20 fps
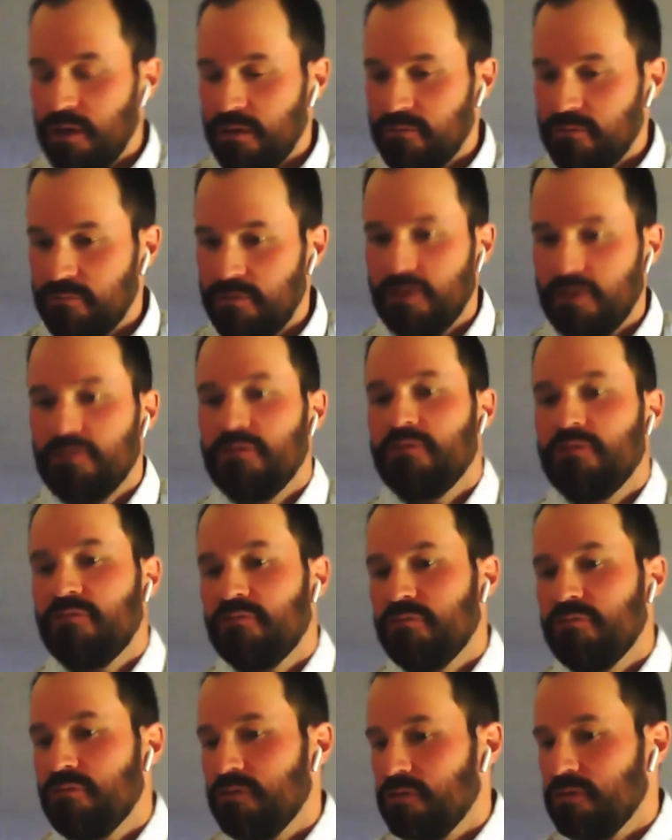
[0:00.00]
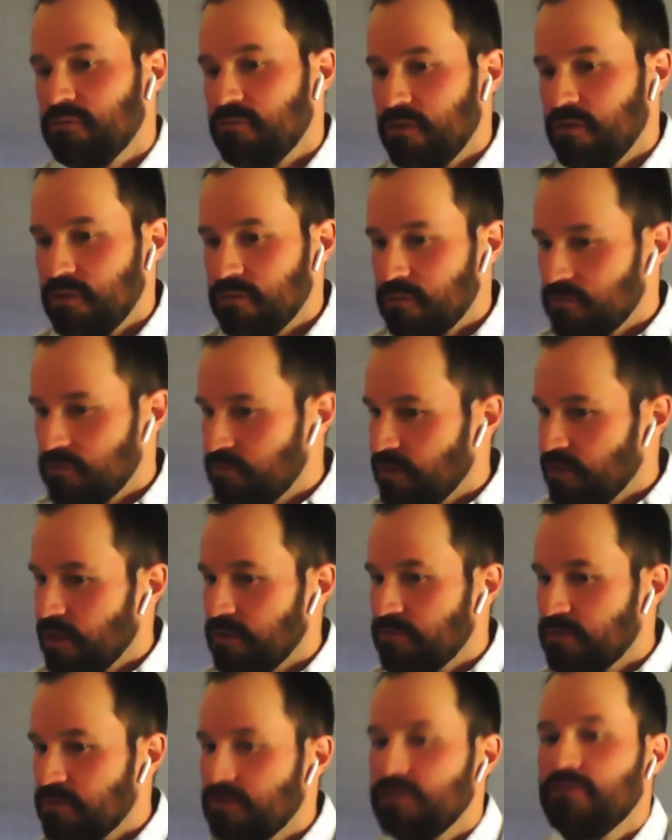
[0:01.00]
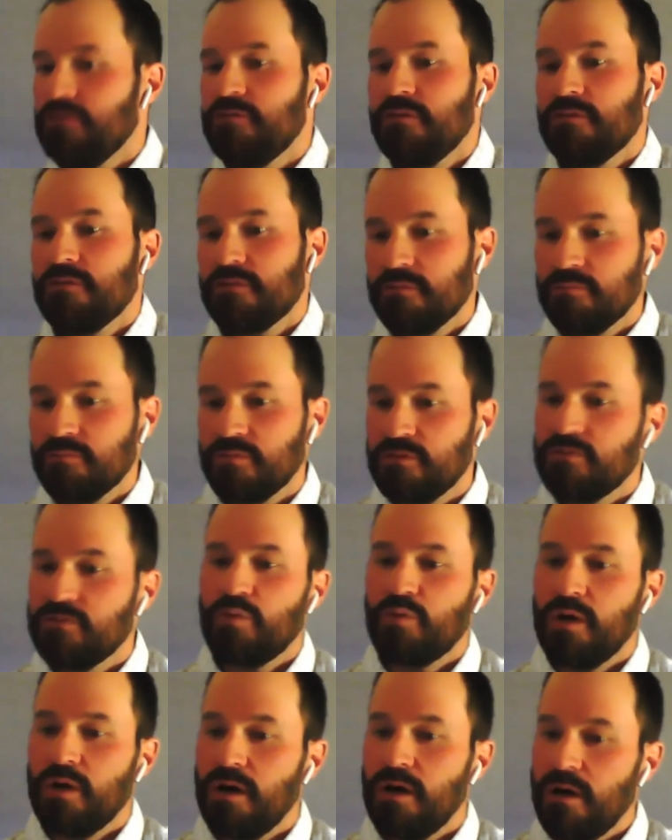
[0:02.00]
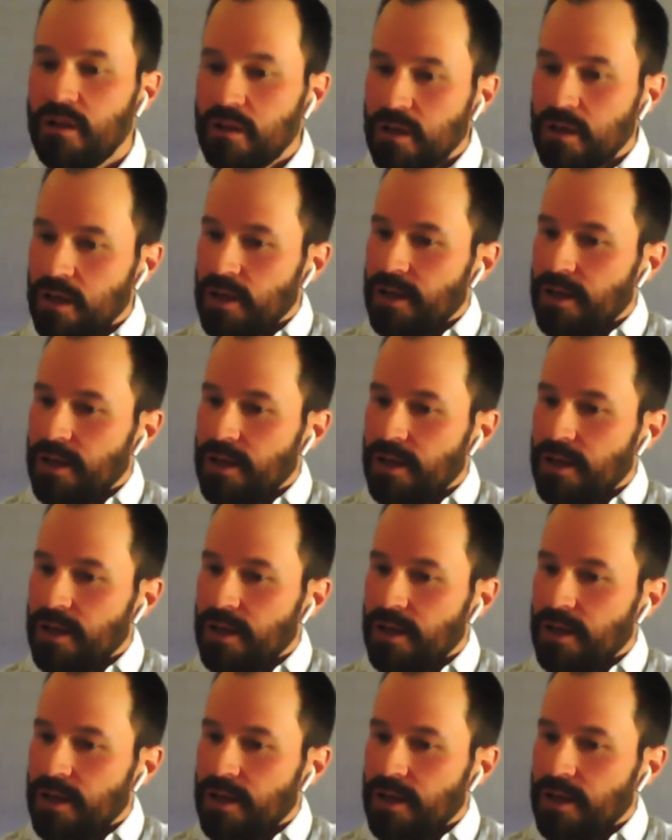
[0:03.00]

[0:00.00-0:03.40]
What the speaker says: have done this through things like their CI/CD systems as well.